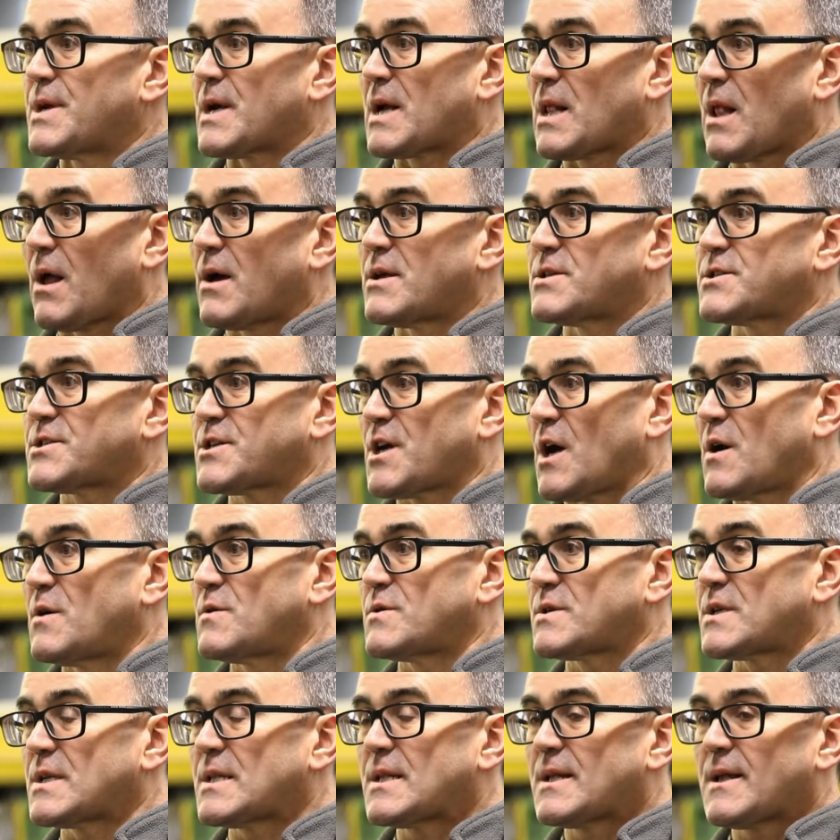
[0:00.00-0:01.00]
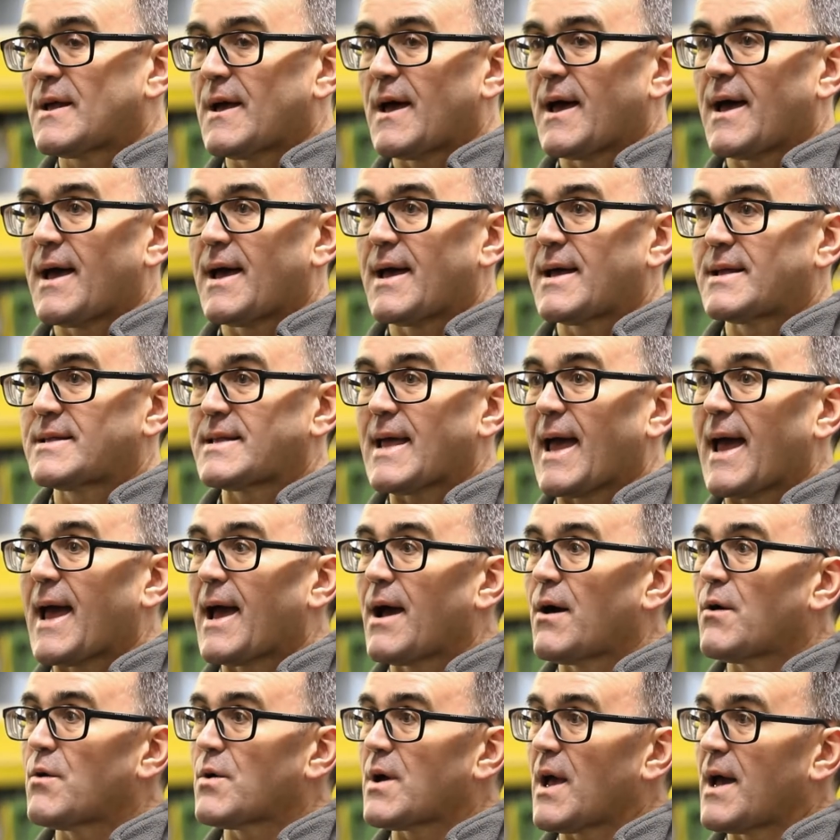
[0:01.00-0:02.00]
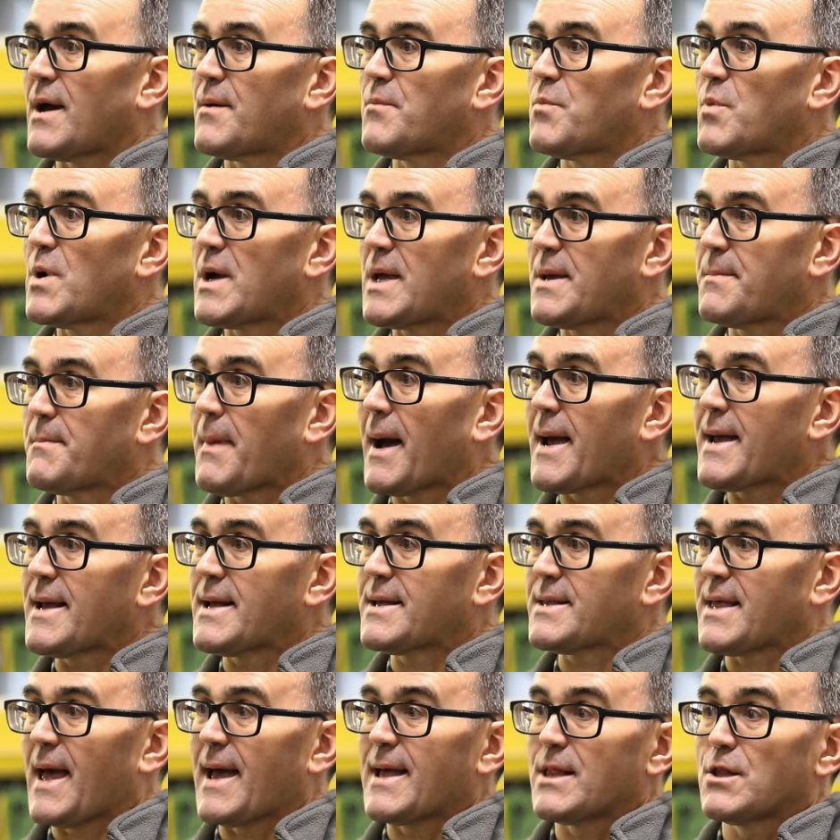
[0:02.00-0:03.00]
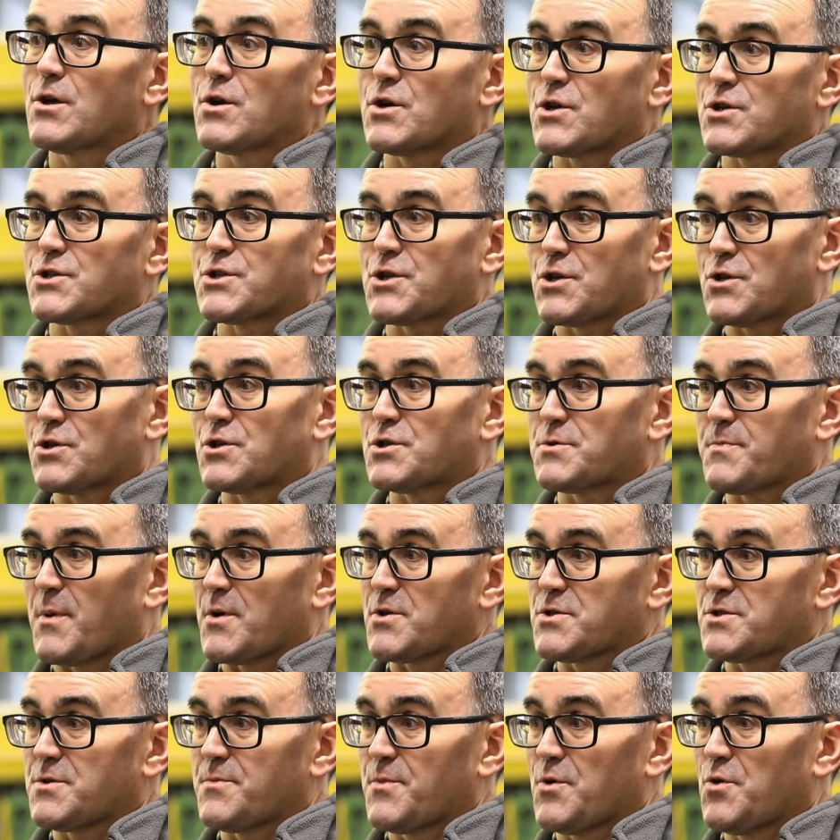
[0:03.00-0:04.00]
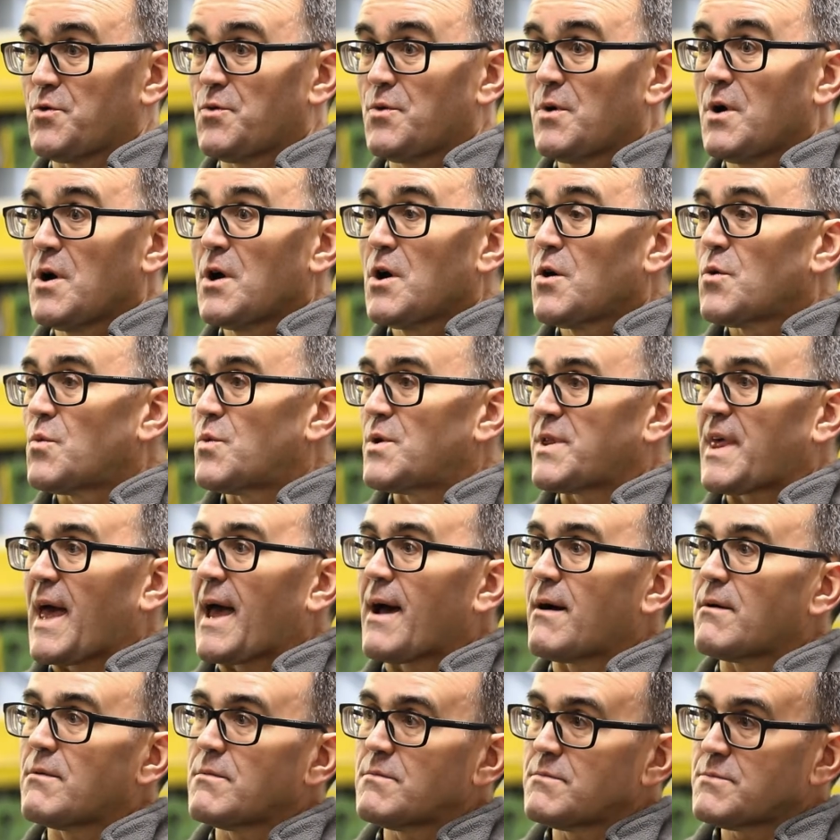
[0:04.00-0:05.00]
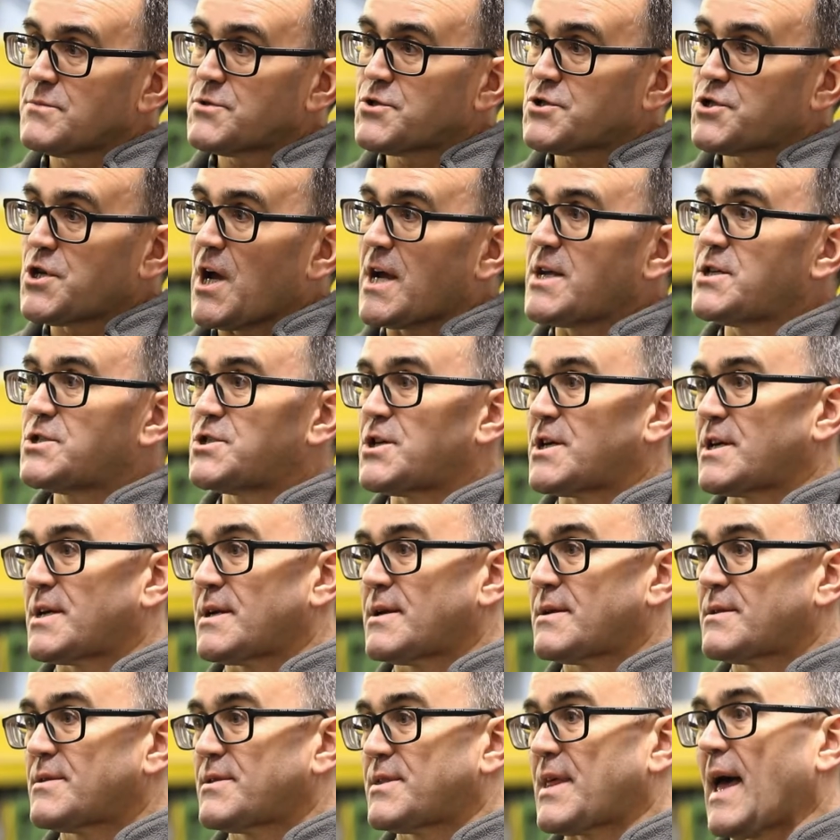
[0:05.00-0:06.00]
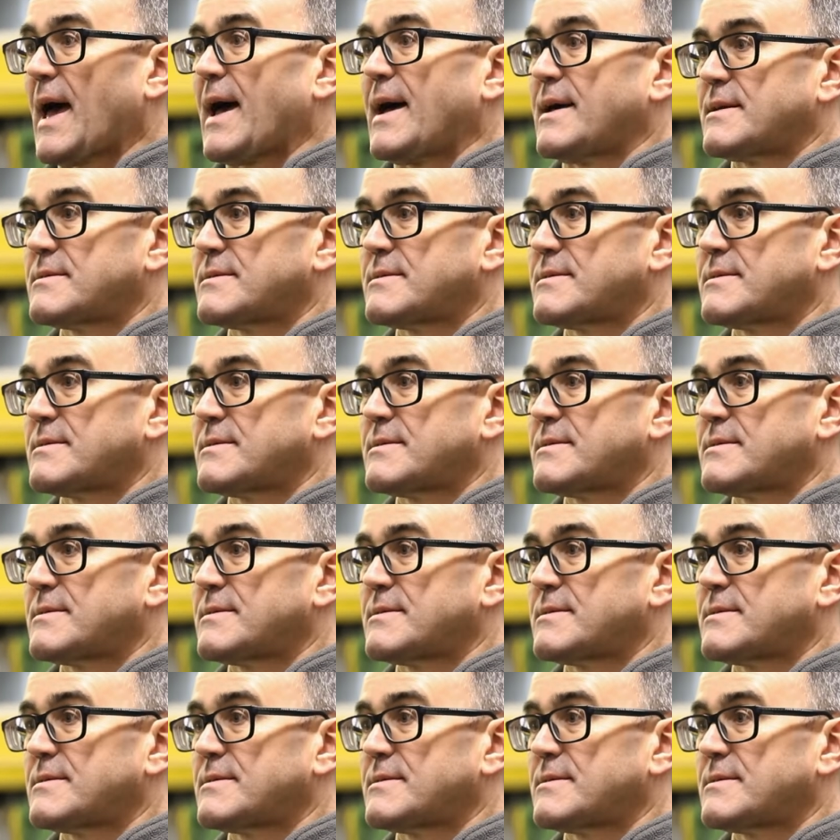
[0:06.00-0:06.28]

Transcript: the client's chosen, and how can we make that look as good as possible without changing that.